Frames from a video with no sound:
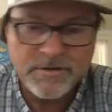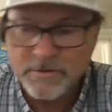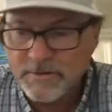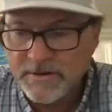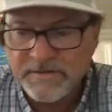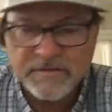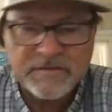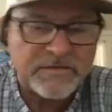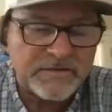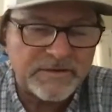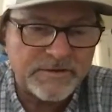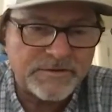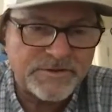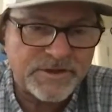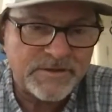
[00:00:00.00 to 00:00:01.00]
There is a
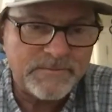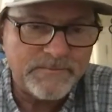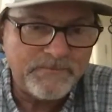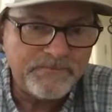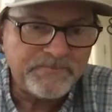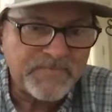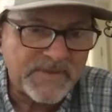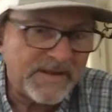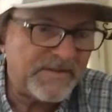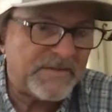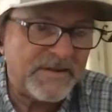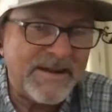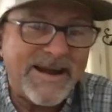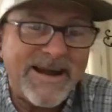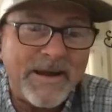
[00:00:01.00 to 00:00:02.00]
solution.
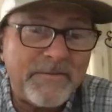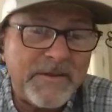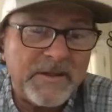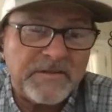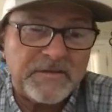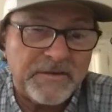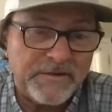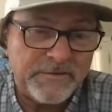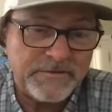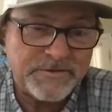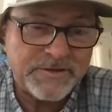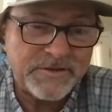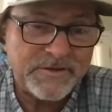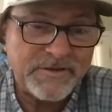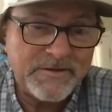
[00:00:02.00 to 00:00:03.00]
It's an obvious
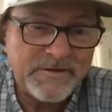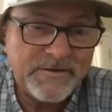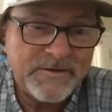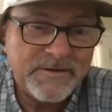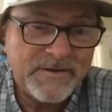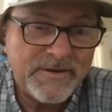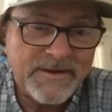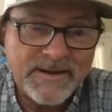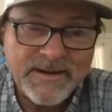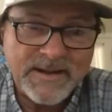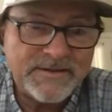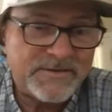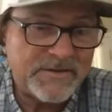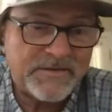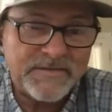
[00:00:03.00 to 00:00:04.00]
solution.
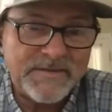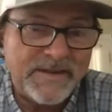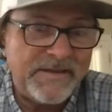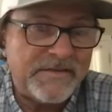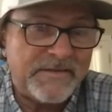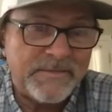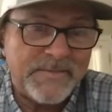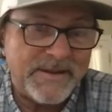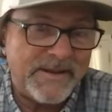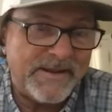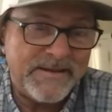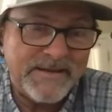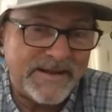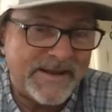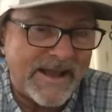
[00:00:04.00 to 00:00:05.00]
It just needs to
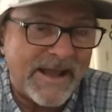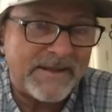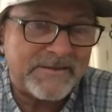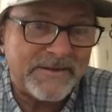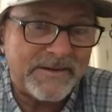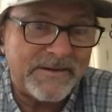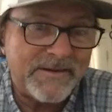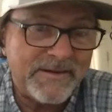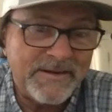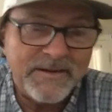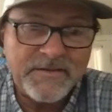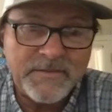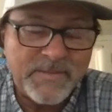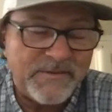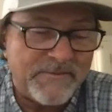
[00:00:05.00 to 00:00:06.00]
be enacted. It
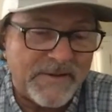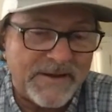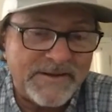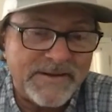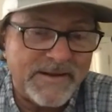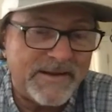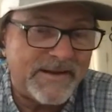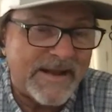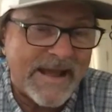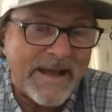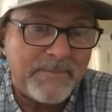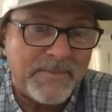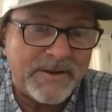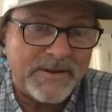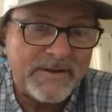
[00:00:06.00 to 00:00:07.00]
needs to be funded and
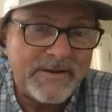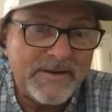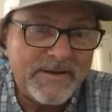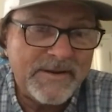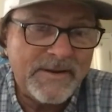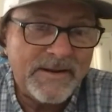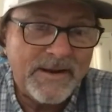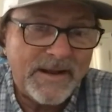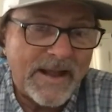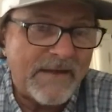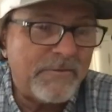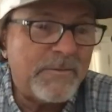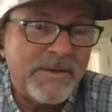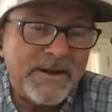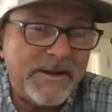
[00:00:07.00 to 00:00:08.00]
happen.
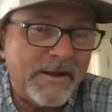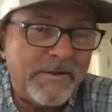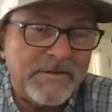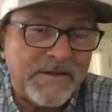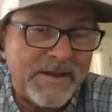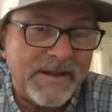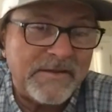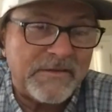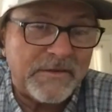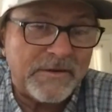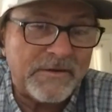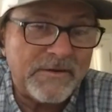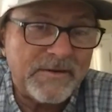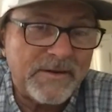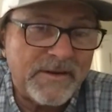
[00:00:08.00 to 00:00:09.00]
Everybody knows the
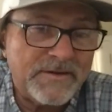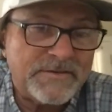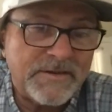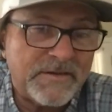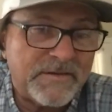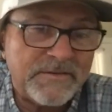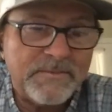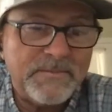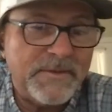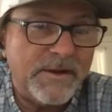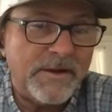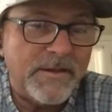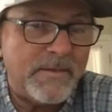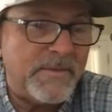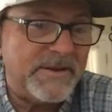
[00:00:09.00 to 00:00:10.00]
answer. It just,
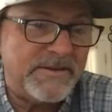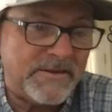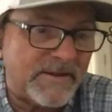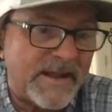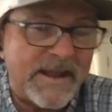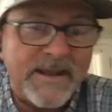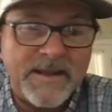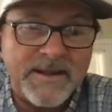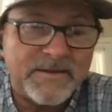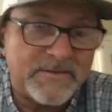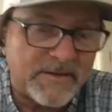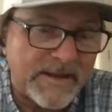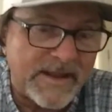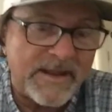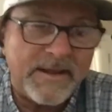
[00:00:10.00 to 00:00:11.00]
they've been delaying it.
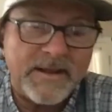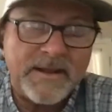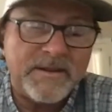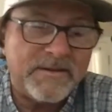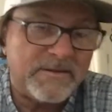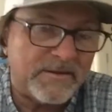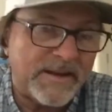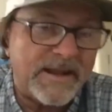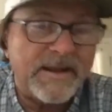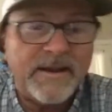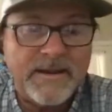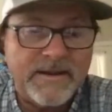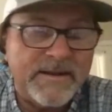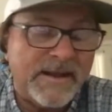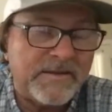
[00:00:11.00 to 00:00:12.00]

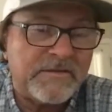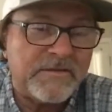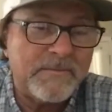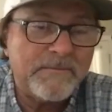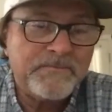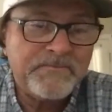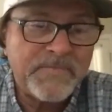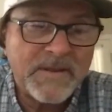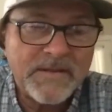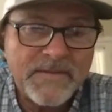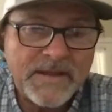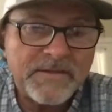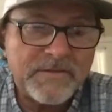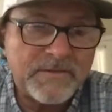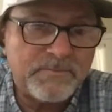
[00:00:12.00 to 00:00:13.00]
And
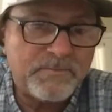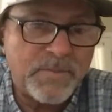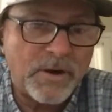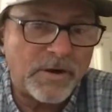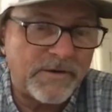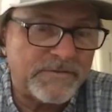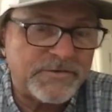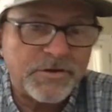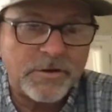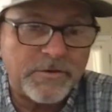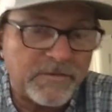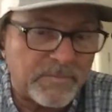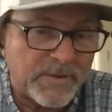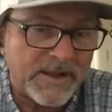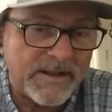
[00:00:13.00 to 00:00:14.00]
that's part of
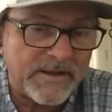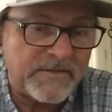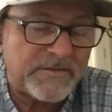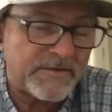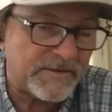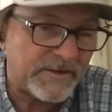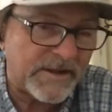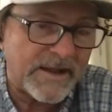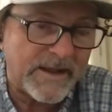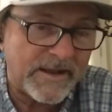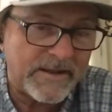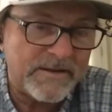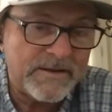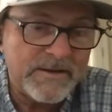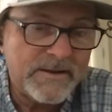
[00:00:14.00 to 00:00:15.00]
Sugar's plan, is to delay it.